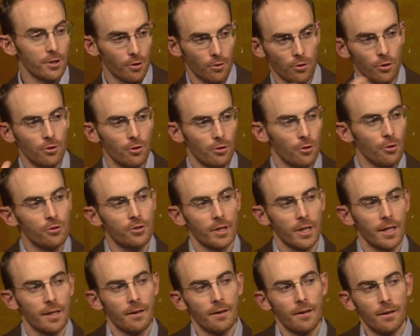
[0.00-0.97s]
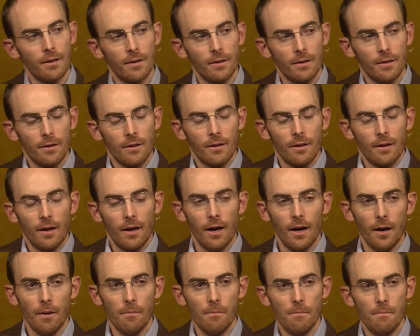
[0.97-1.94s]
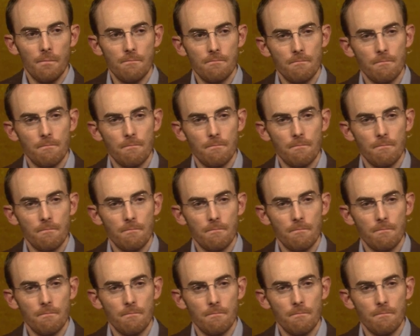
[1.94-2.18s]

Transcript: So Lu- Lucy, um,